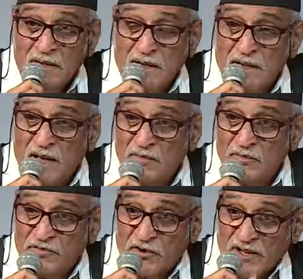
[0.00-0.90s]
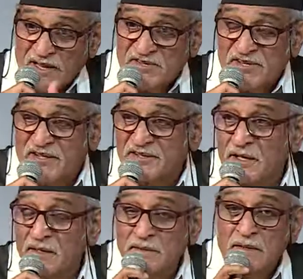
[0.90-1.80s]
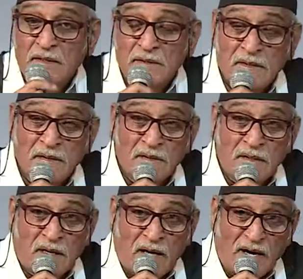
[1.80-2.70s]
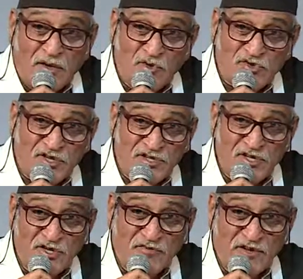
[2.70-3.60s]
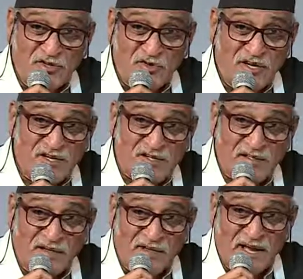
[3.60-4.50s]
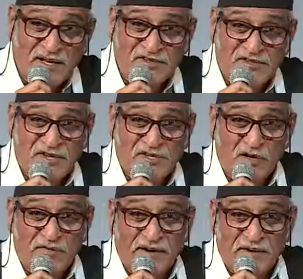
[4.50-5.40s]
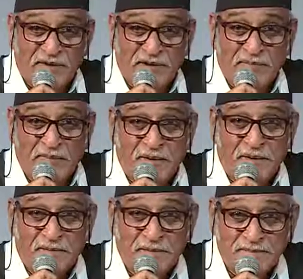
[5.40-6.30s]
and I'm for health sector I do surgery of education under anesthesia of entertainment